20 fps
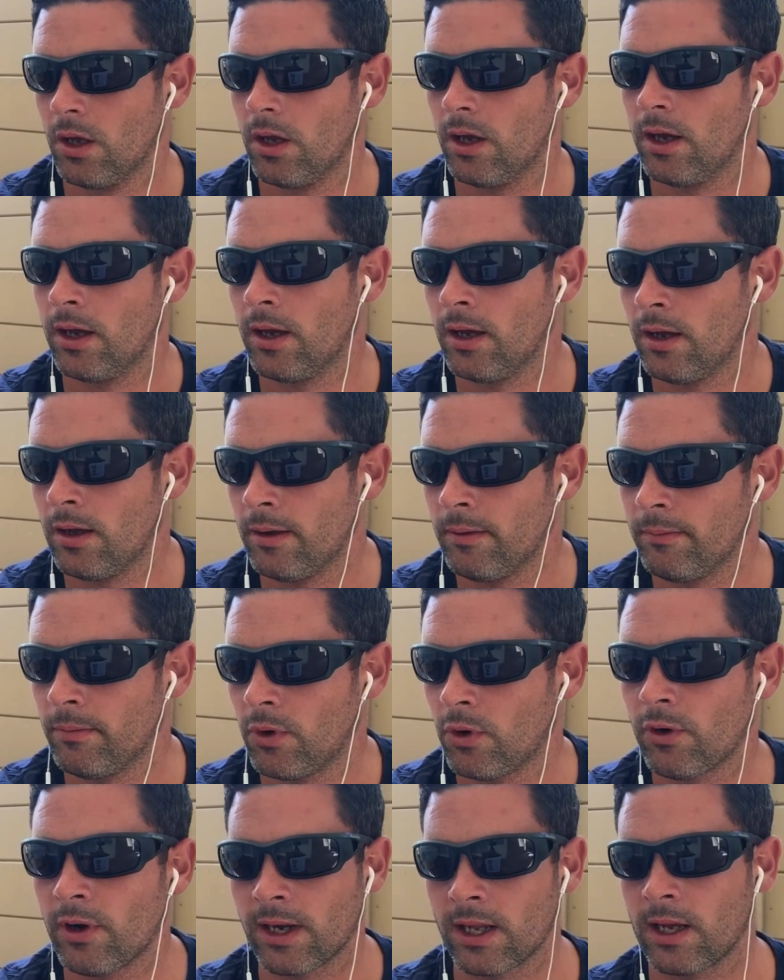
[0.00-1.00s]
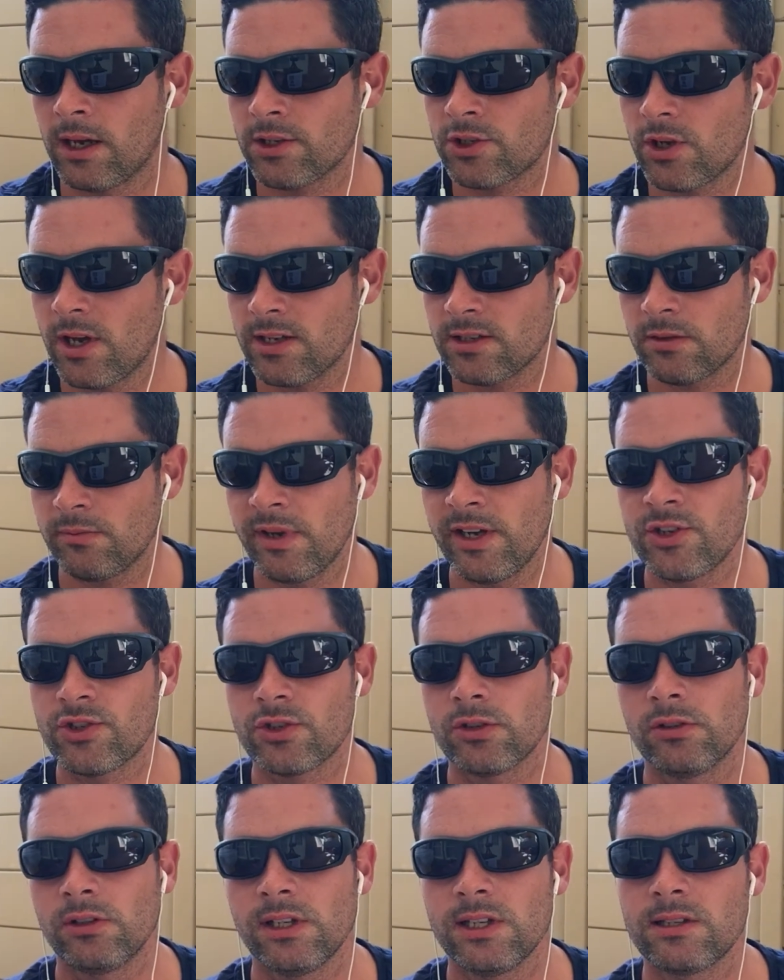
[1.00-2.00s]
Um, all right, guys, so as I
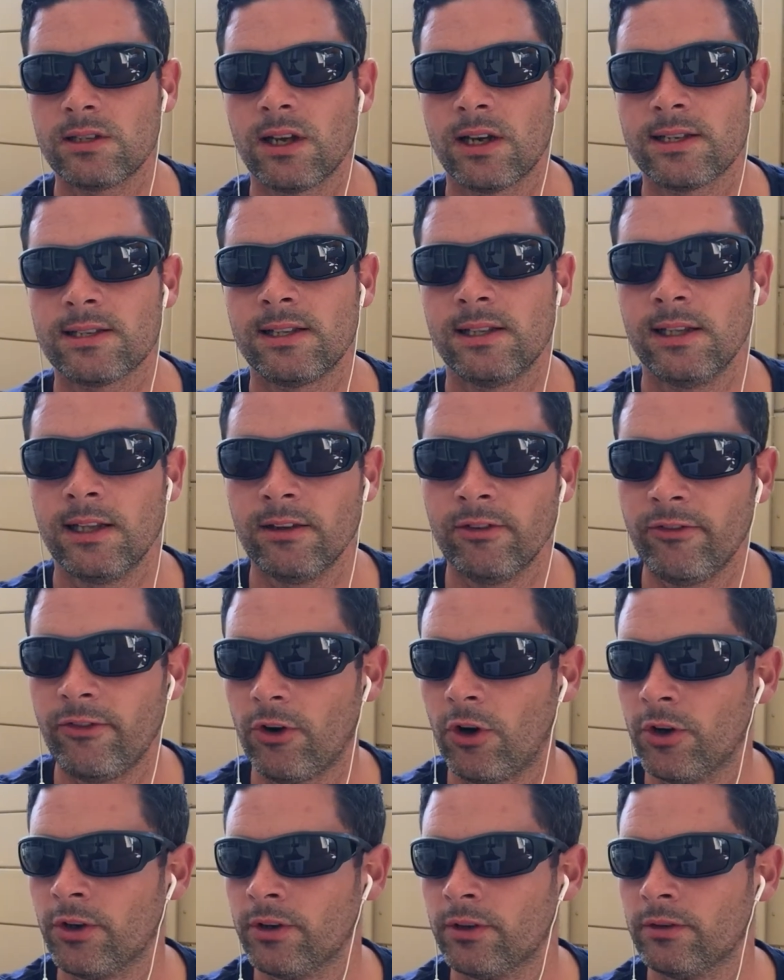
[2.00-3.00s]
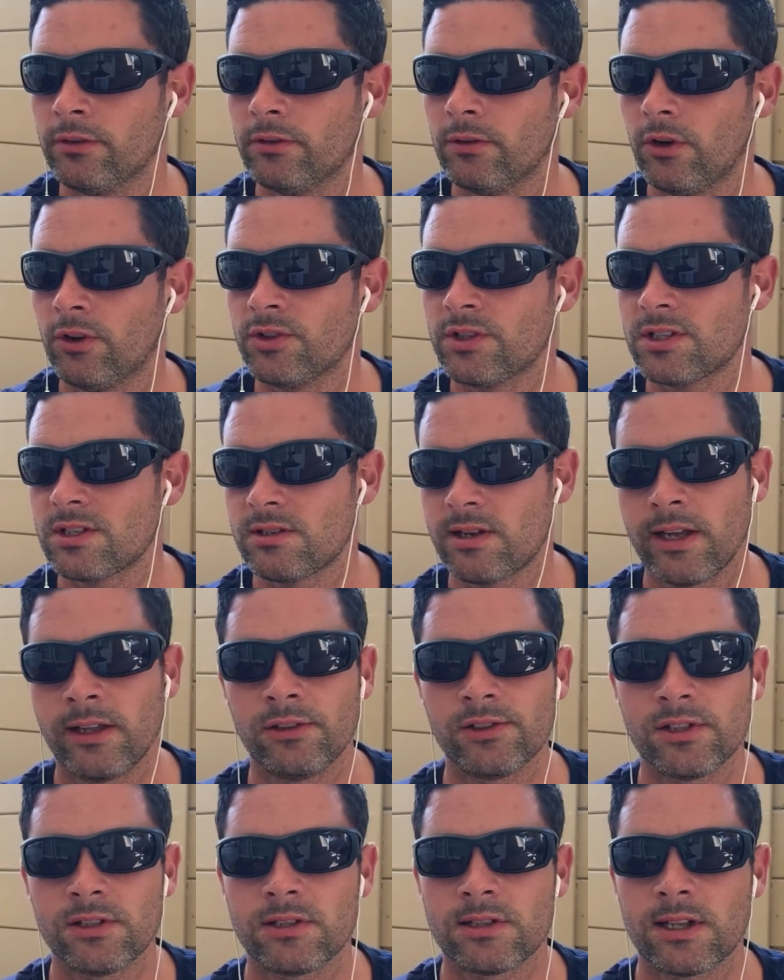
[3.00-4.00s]
mentioned, these guys live on, on
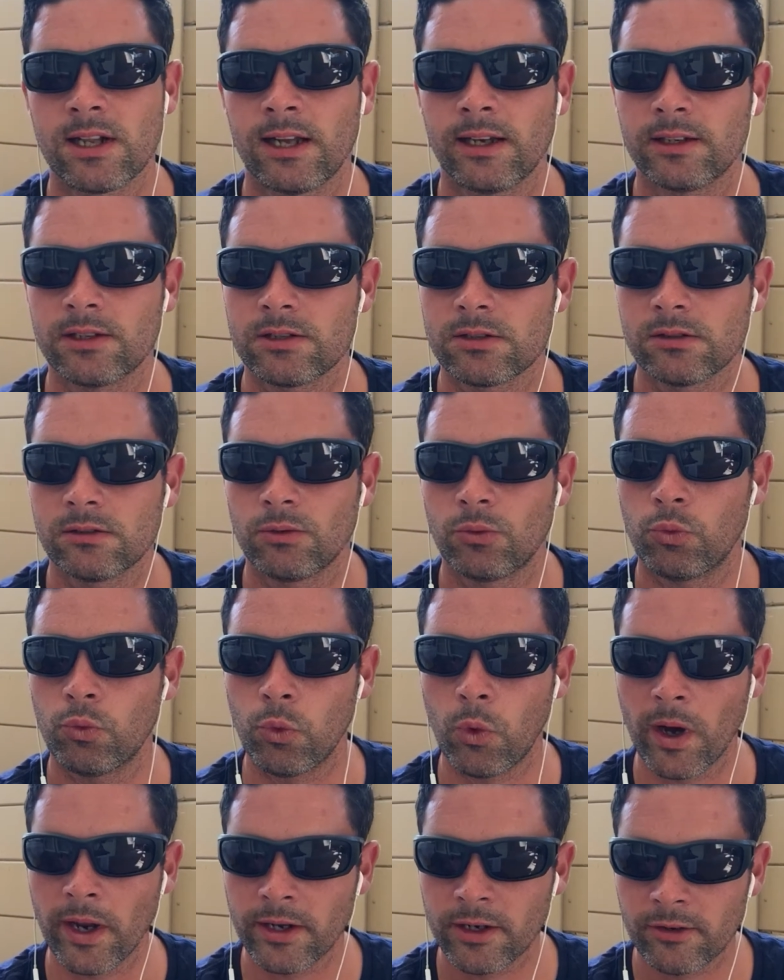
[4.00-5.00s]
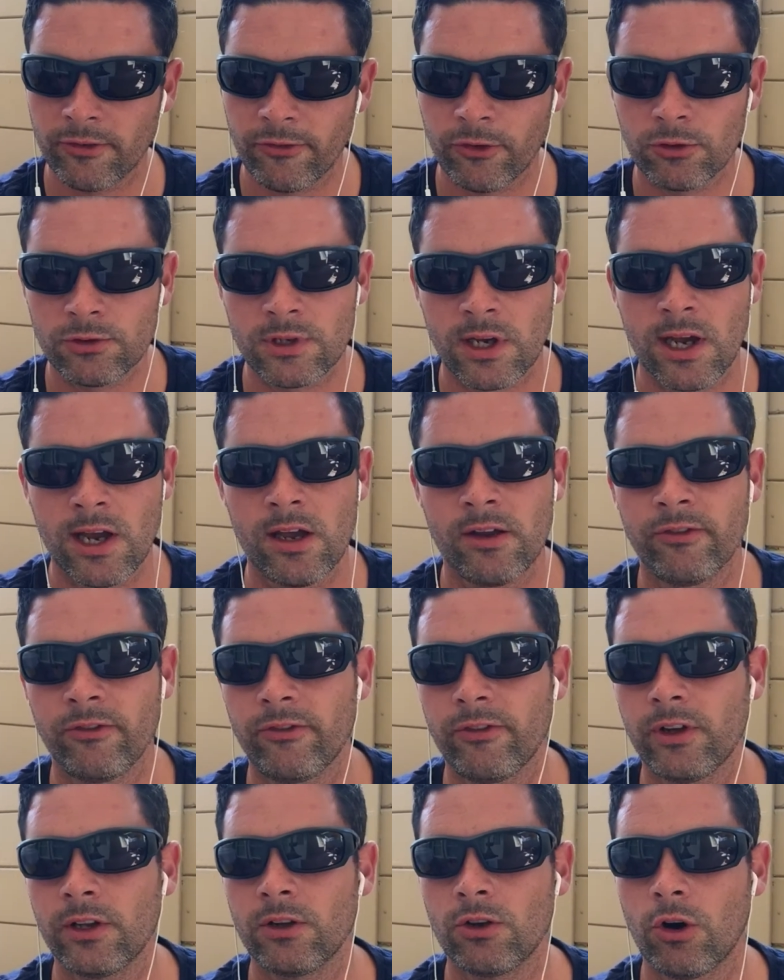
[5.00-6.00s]
snails and slugs. Wonderful to have
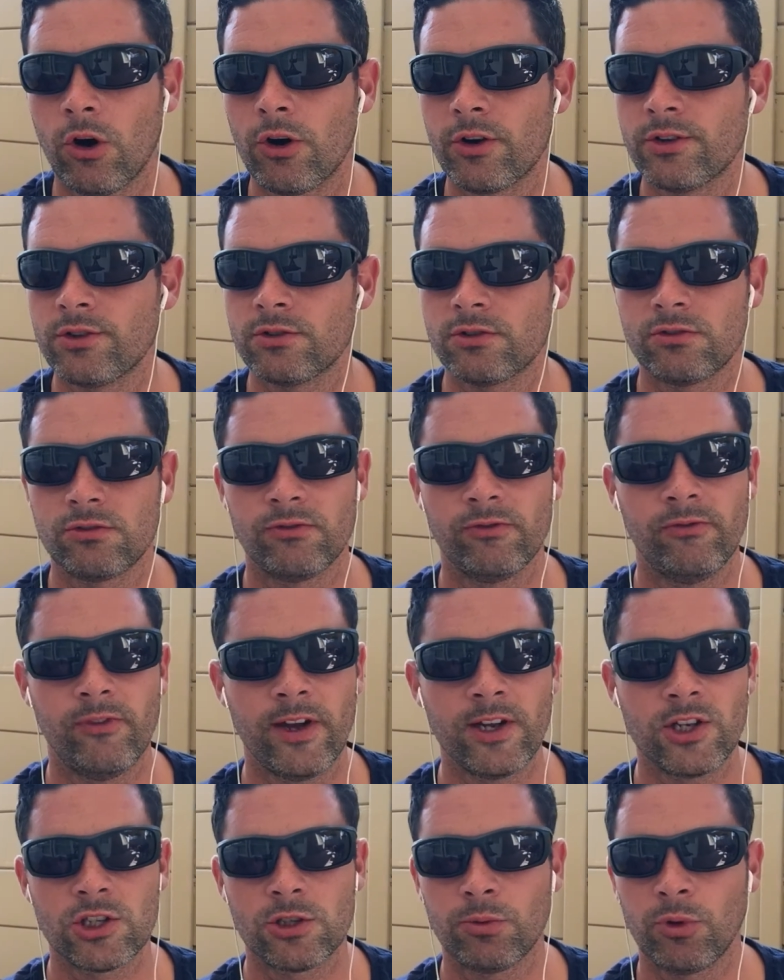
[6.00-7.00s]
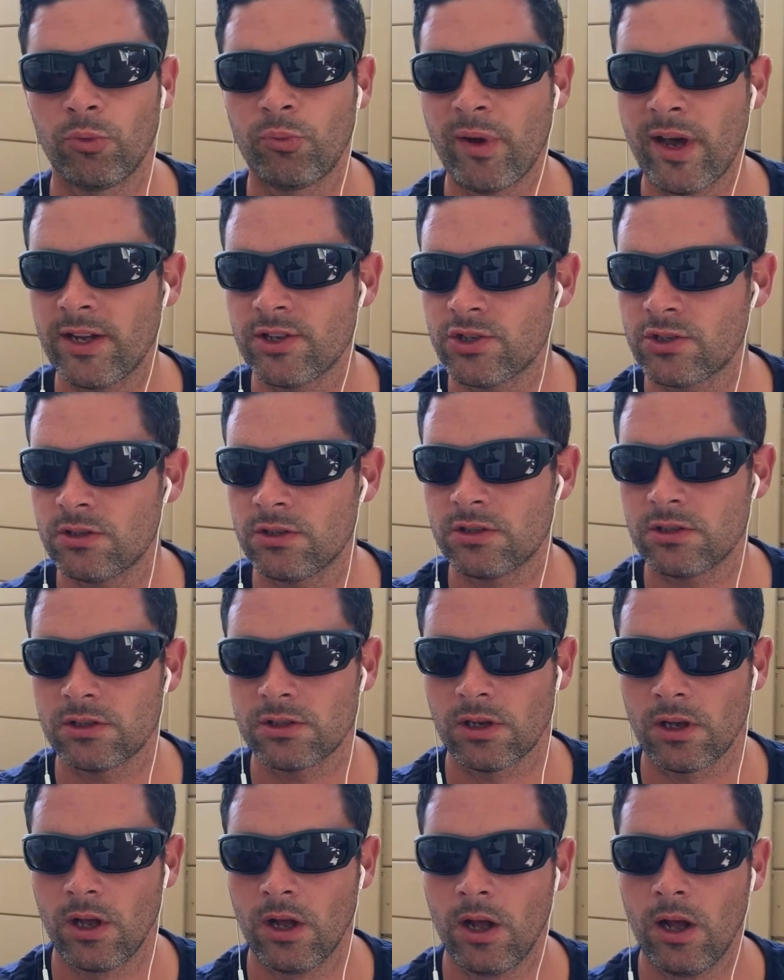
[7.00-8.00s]
in gardens, vegetable patches.
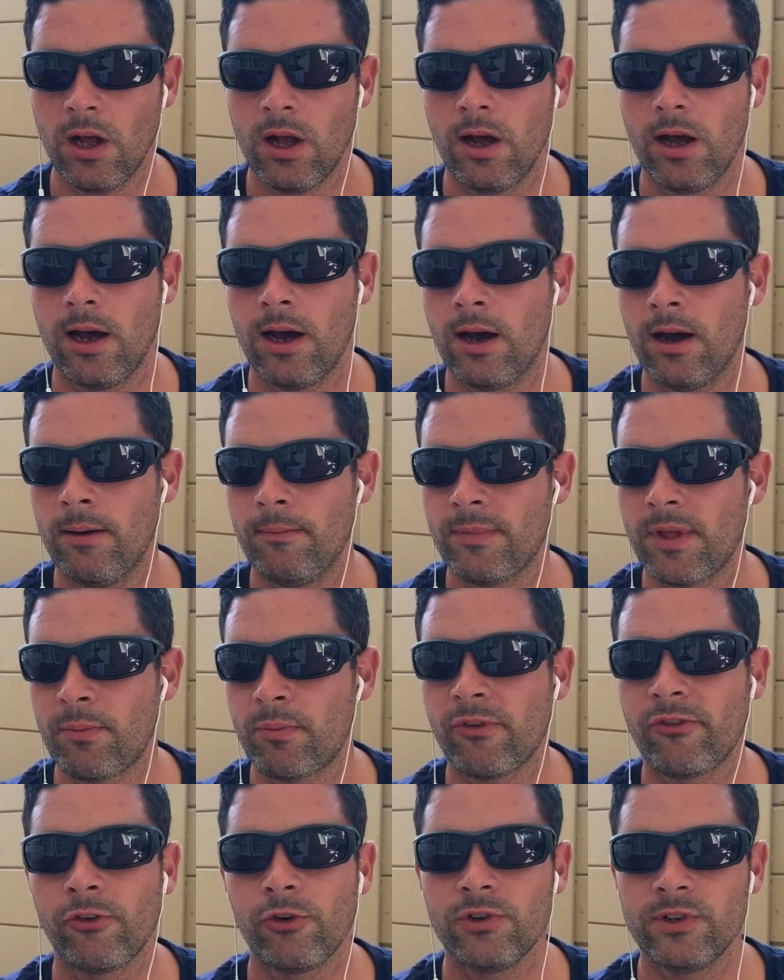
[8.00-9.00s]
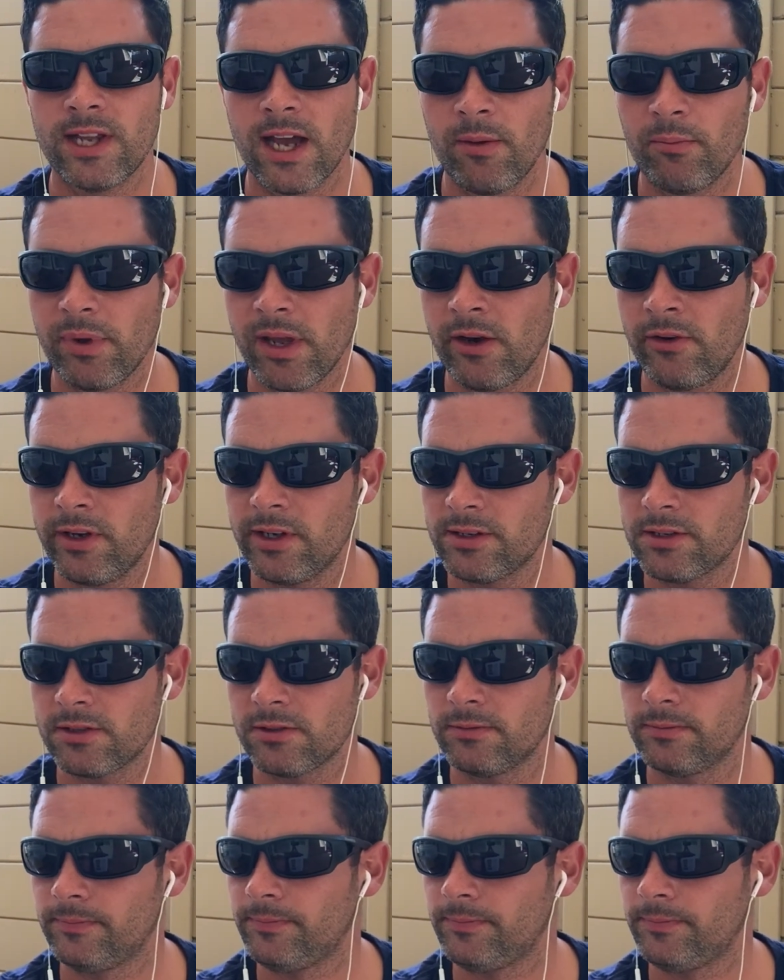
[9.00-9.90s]
Um, they prefer damp areas.